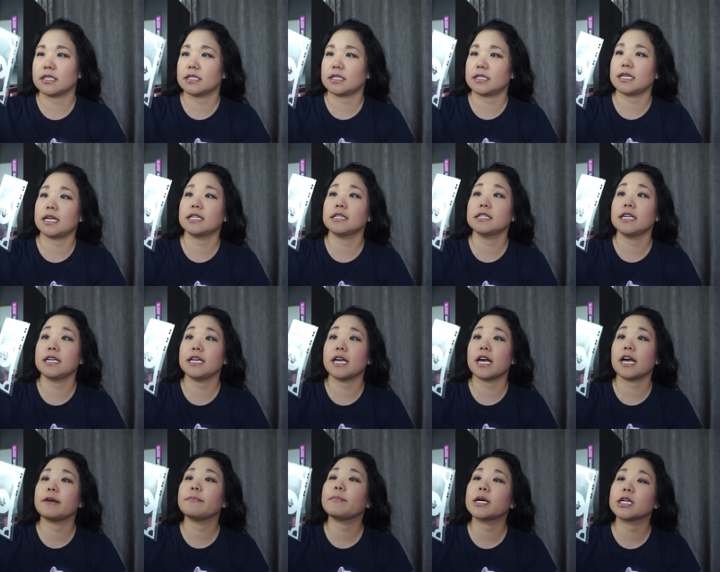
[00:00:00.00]
Sadly,
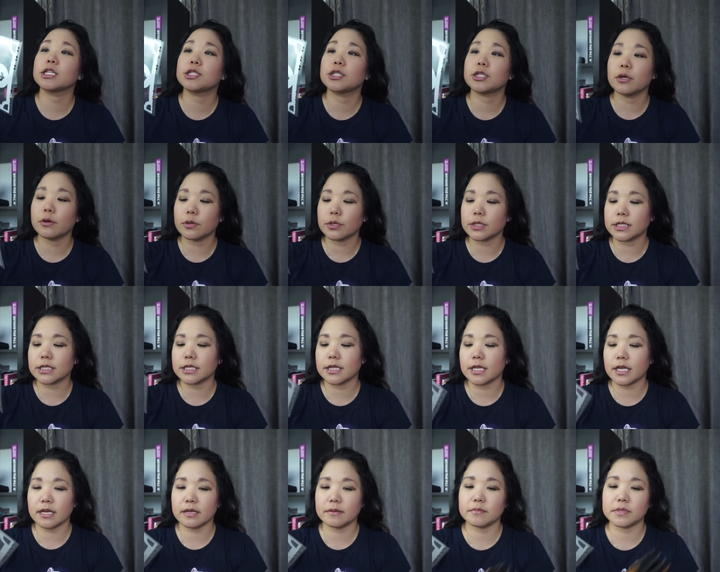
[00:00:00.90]
I punched holes in
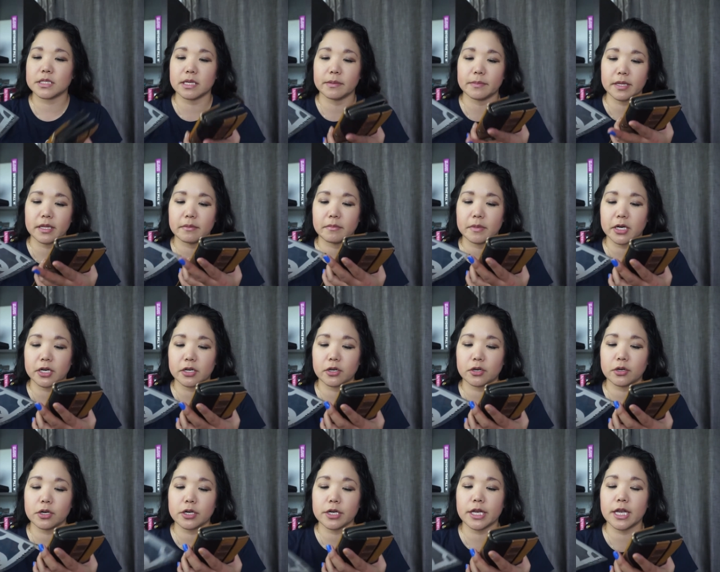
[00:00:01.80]
them. Some of them are
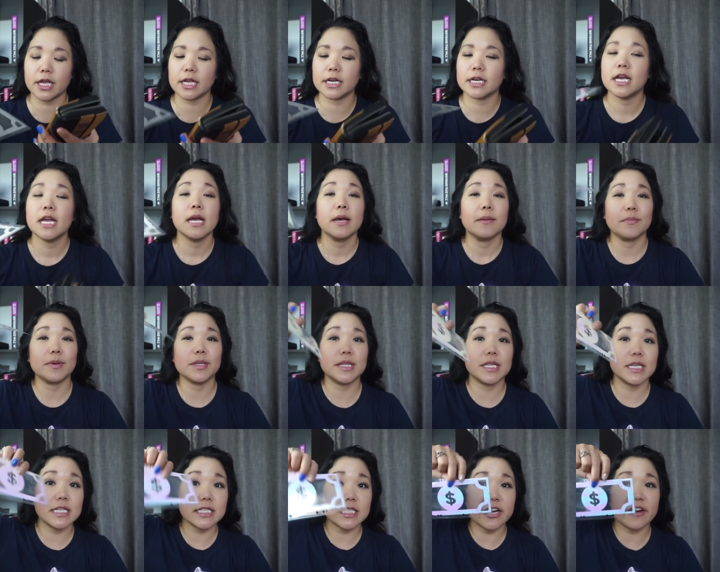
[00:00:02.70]
crooked, but
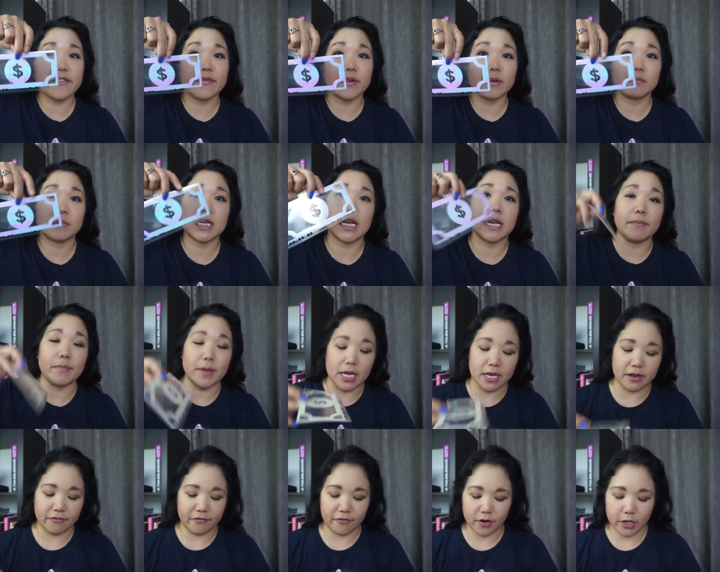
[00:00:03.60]
these are from Type
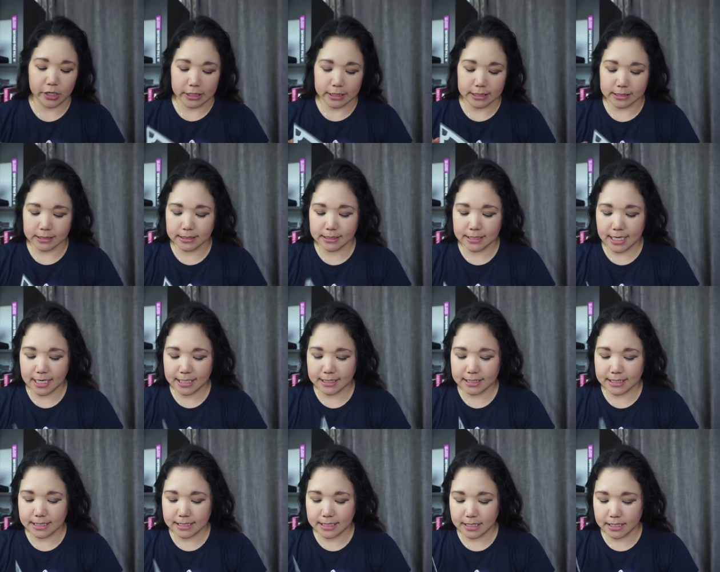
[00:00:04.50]
A for
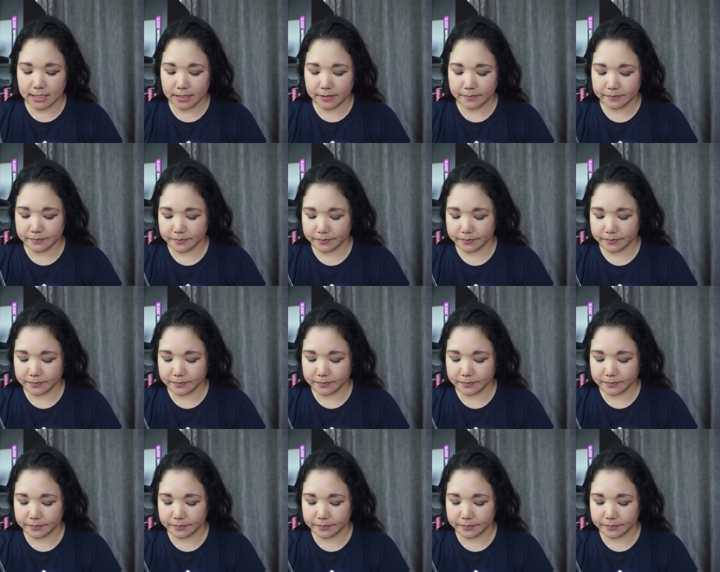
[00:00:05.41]
Alexa.